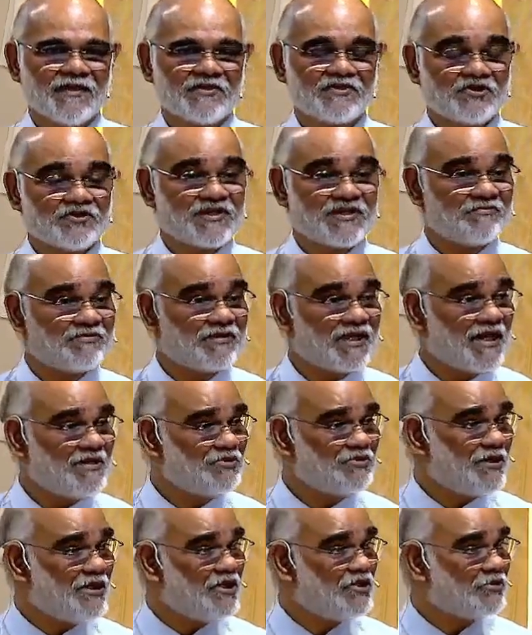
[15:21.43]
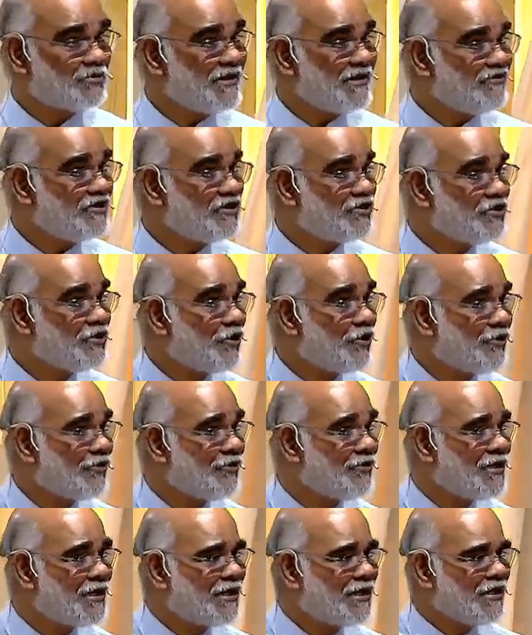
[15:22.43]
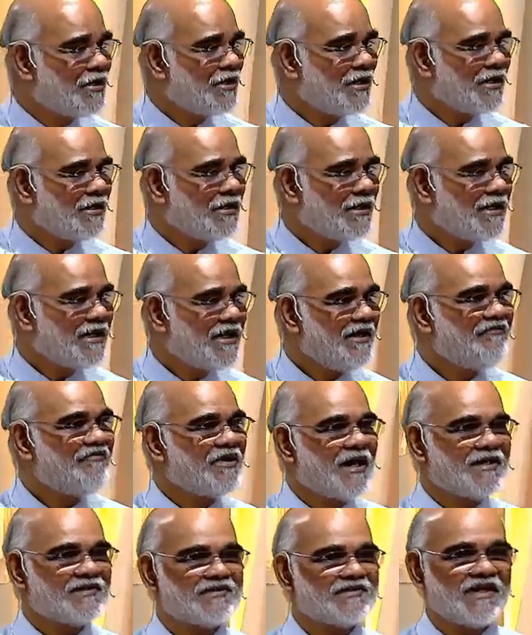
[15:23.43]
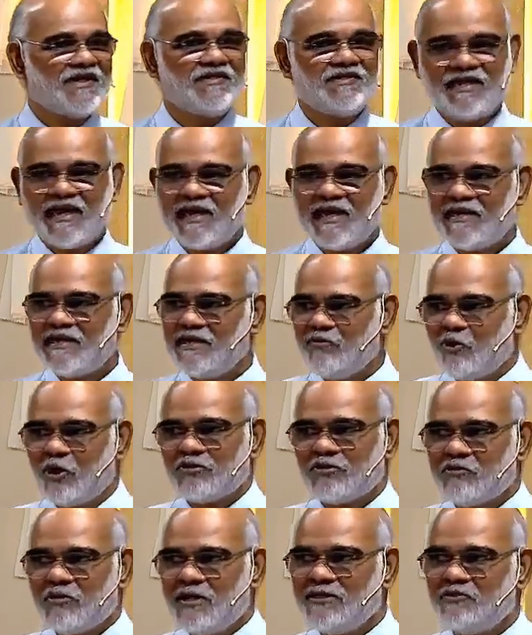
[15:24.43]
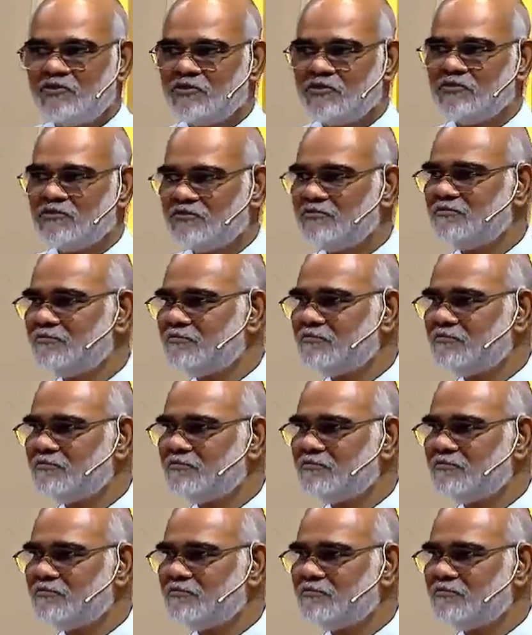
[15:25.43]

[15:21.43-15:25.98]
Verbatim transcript: And so sometimes we don't even know, even as I tarry, what do I do?